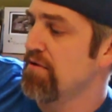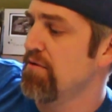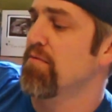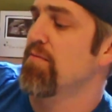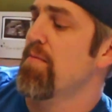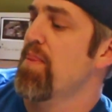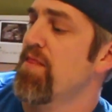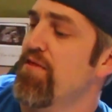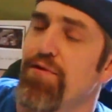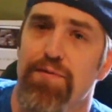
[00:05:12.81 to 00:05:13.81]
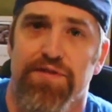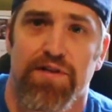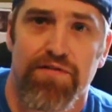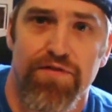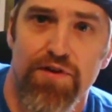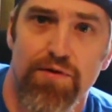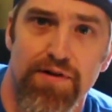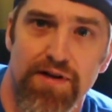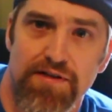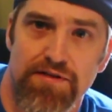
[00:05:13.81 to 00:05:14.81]
Ooh, 30% off your
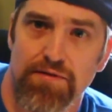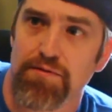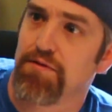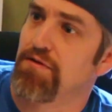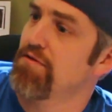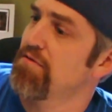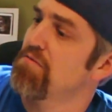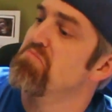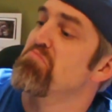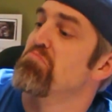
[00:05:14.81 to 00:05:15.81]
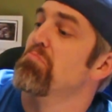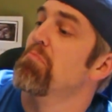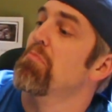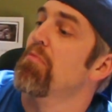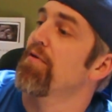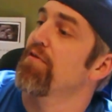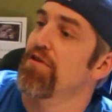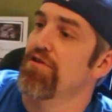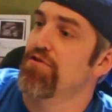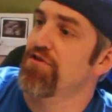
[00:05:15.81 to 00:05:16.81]
next order. We have to
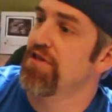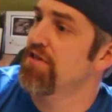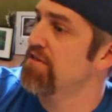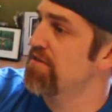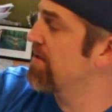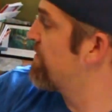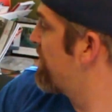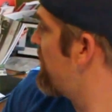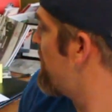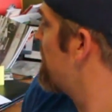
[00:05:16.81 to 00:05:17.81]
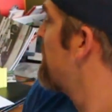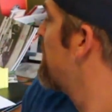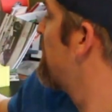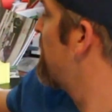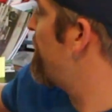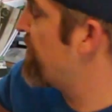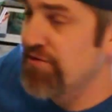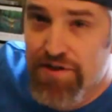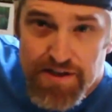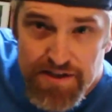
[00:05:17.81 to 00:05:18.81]
look at their shades, see what they like. Let me know
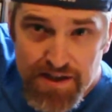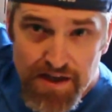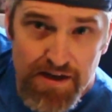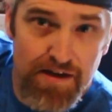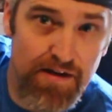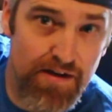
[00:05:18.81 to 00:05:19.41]
what you guys think.